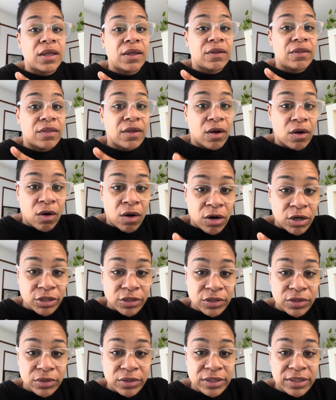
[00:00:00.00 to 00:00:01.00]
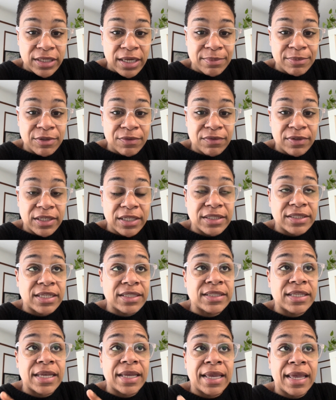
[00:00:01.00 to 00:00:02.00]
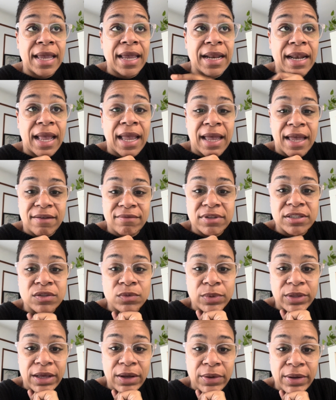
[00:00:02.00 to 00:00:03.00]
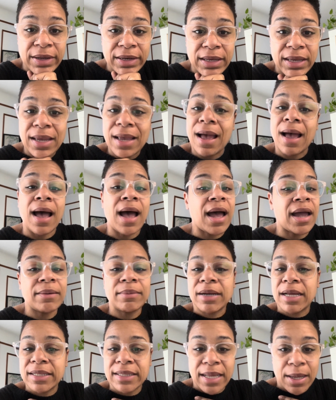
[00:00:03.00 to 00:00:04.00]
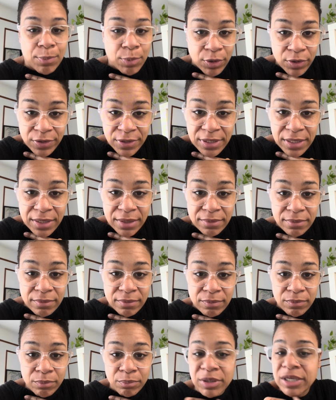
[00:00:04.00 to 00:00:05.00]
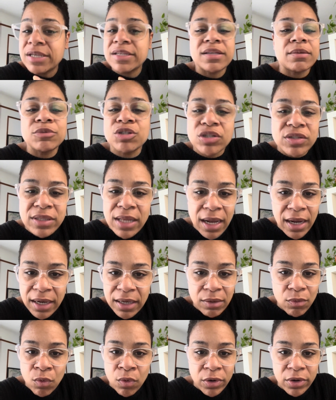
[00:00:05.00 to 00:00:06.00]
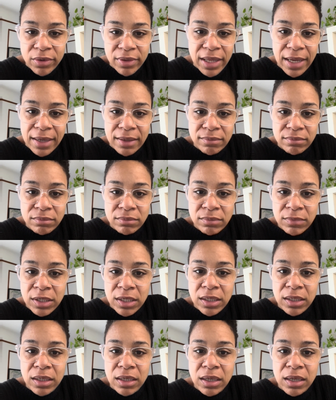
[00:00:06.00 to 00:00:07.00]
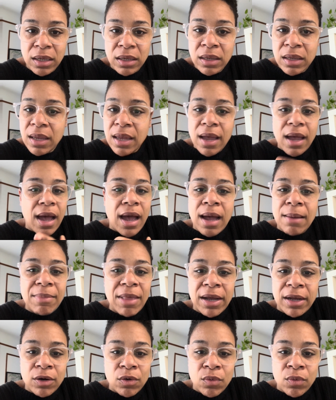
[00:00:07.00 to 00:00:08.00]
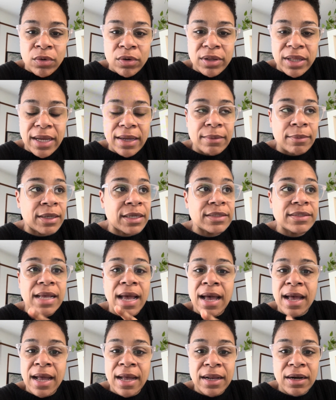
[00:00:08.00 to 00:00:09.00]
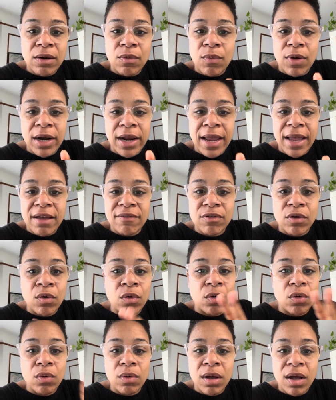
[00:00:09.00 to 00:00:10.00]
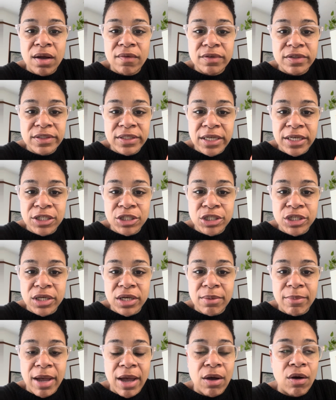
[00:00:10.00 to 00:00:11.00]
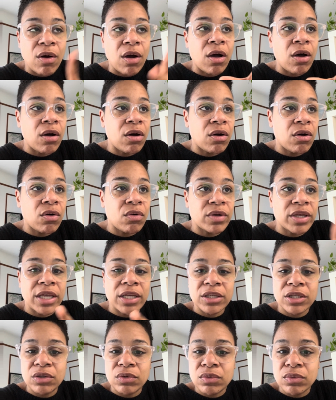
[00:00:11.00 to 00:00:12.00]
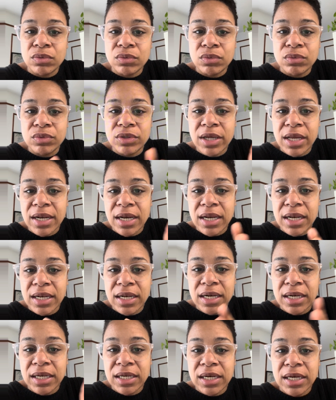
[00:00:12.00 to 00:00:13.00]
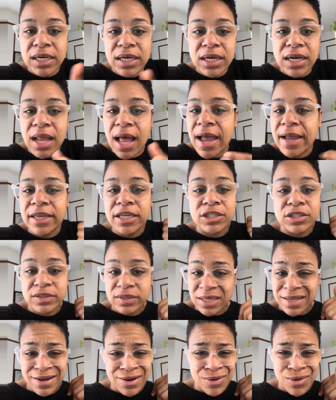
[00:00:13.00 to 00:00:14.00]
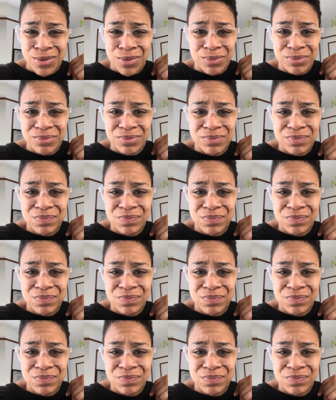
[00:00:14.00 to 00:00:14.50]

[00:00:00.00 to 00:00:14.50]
There are certain types of vegans that say, can I have this without honey? I'm not that person because I'm just not going to order that. I'm not going to order that because I don't want to have a whole conversation about, oh, can you da da da da da da. I could just eat at home.